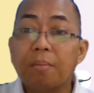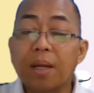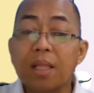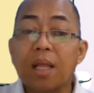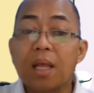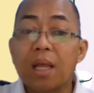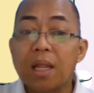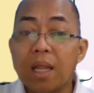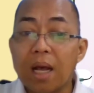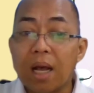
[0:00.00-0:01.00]
but
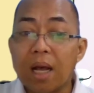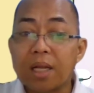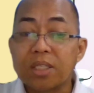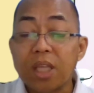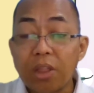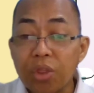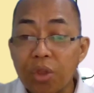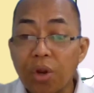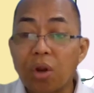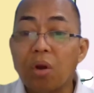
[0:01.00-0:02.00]
the
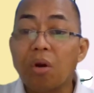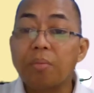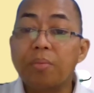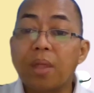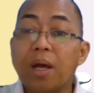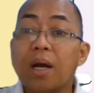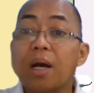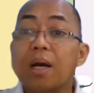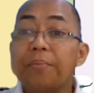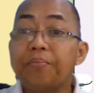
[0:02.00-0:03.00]
center of the